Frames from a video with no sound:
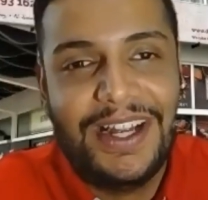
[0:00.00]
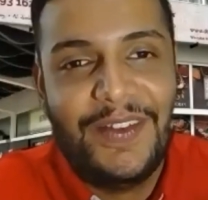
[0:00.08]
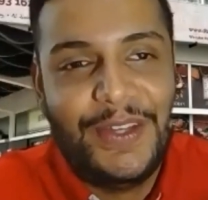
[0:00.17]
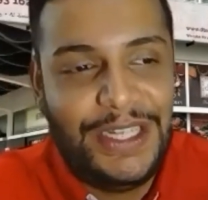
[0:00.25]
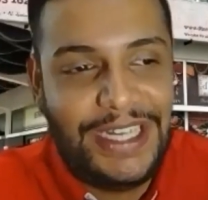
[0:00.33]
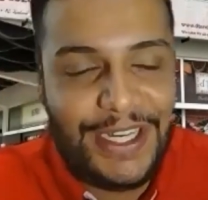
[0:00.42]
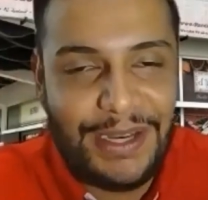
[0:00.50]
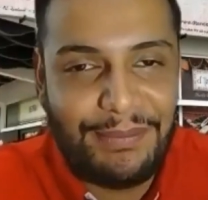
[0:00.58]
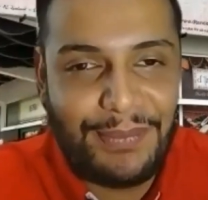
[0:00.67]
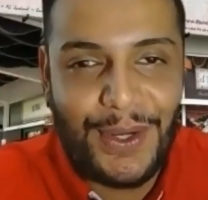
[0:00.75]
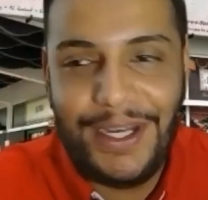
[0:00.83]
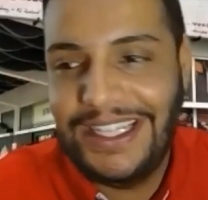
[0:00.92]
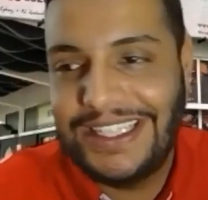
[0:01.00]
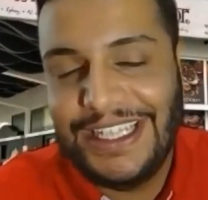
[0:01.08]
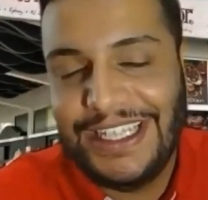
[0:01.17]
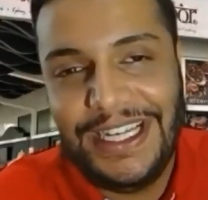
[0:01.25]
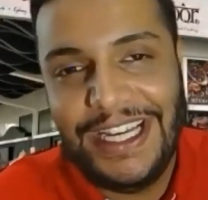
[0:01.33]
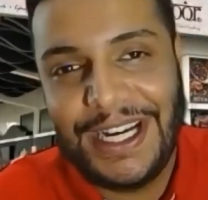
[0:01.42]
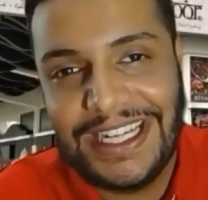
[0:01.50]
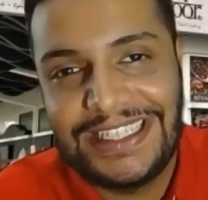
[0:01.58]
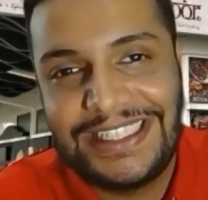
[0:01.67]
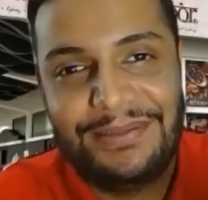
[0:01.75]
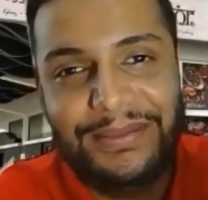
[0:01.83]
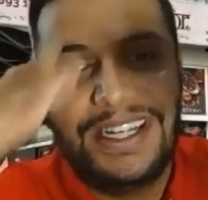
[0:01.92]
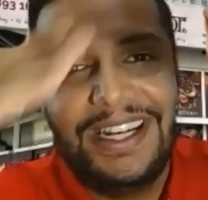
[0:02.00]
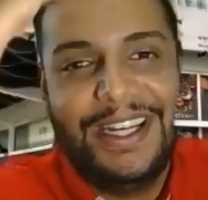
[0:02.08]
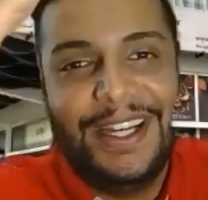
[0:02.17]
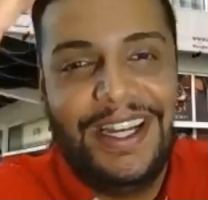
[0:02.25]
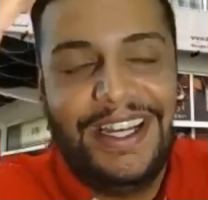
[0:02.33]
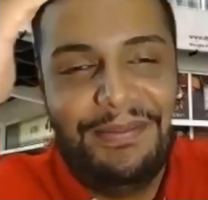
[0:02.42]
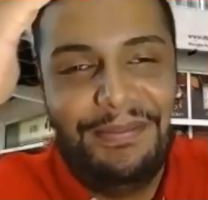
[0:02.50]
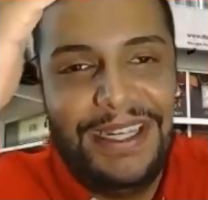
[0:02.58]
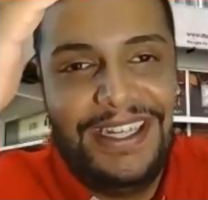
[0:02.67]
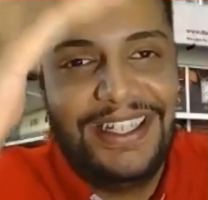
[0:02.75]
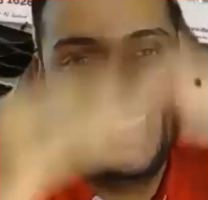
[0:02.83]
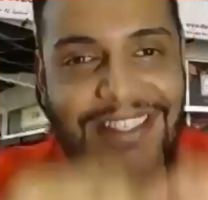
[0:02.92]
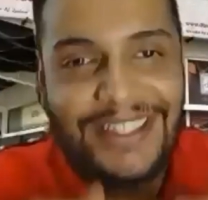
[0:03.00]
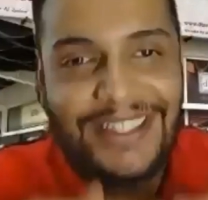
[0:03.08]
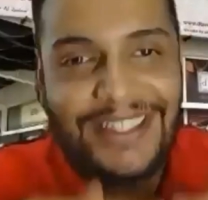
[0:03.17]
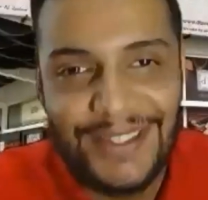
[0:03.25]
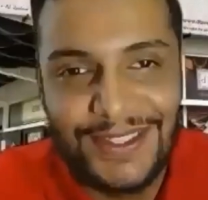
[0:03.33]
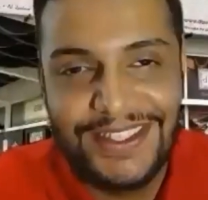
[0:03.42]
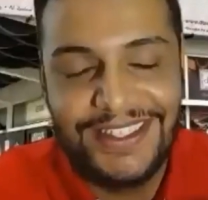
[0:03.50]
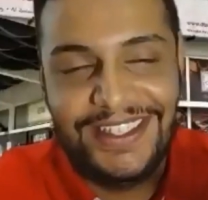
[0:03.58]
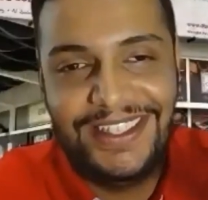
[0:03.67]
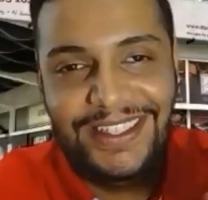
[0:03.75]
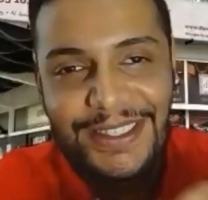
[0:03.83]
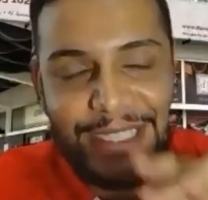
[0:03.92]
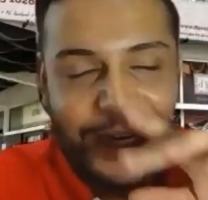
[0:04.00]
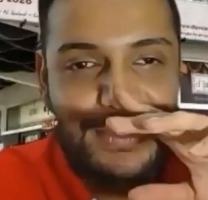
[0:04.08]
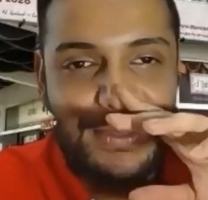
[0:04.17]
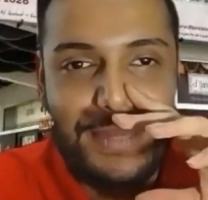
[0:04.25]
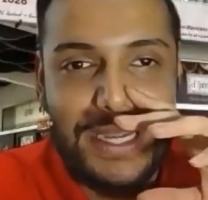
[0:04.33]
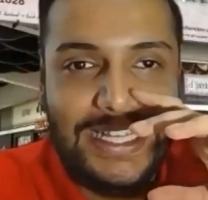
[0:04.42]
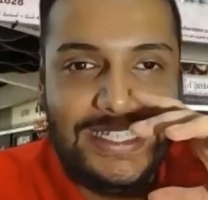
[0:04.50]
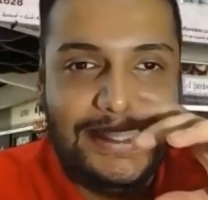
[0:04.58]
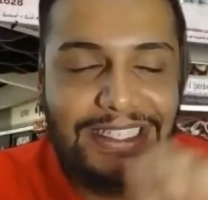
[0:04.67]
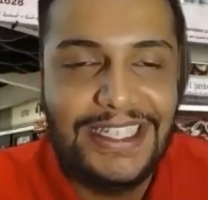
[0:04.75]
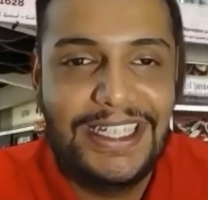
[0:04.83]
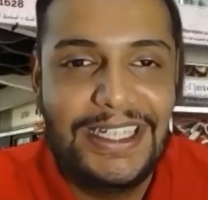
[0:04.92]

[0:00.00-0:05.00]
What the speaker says: you need your employees and you need a customer, and you're in the middle, so you have to balance it up.